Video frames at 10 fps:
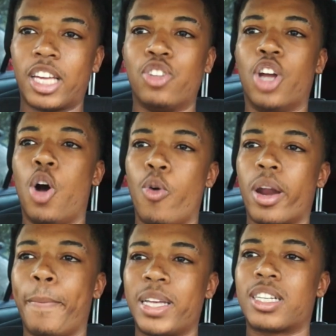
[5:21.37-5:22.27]
you don't want
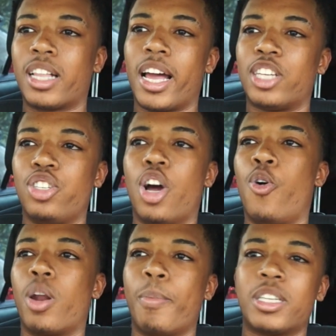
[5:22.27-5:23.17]
to miss class. You don't
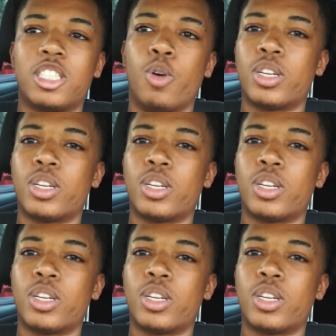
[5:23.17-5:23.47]
want to miss no